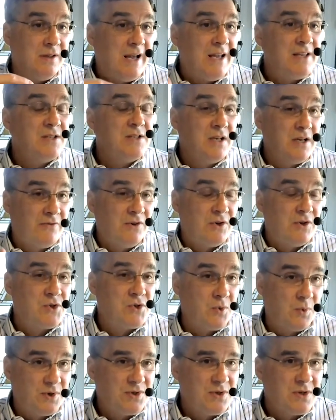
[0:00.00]
lots of different
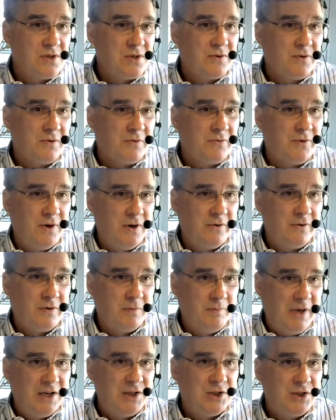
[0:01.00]
sources for
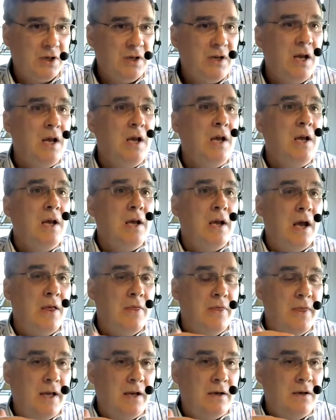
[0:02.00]
information,
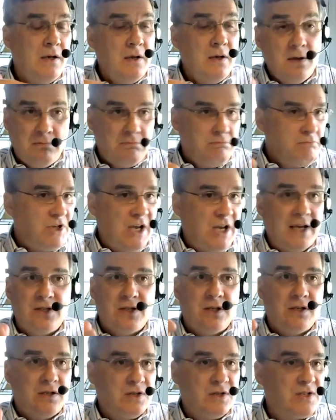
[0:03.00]
and then takes
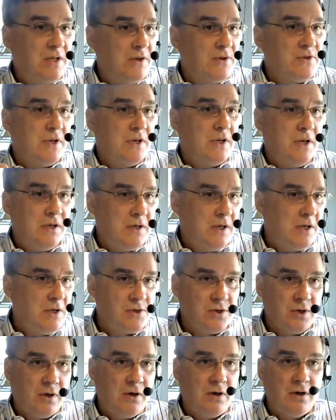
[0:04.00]
it, distills it into
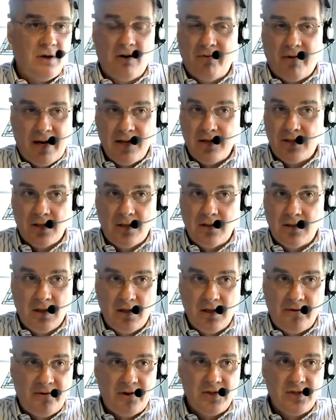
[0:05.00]
his or her advice and
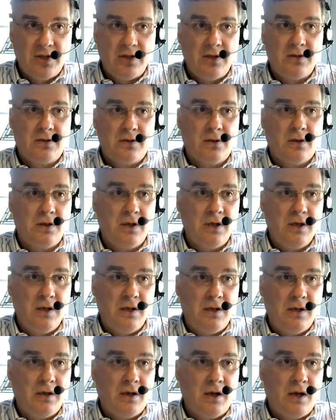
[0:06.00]
delivers it to
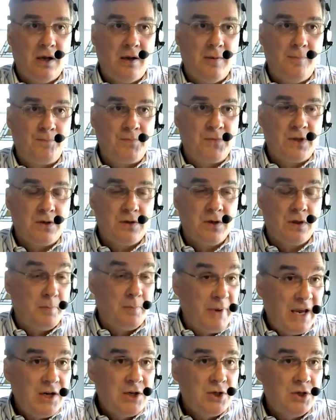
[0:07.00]
the
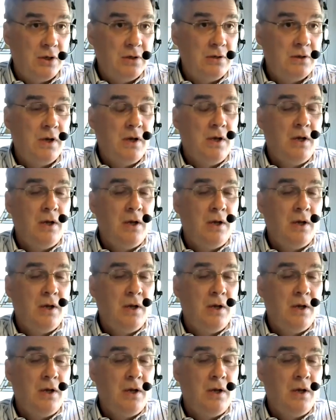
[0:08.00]
patient.